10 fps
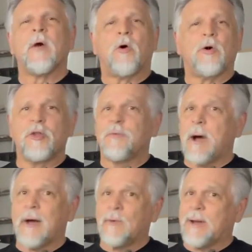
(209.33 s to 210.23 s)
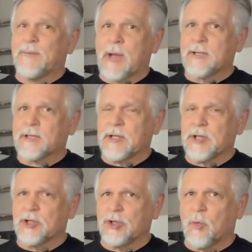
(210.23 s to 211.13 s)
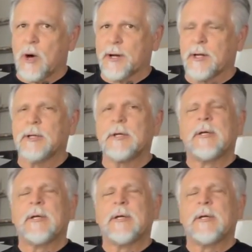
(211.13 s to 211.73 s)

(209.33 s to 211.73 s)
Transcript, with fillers: or you outright forgot to condition the water.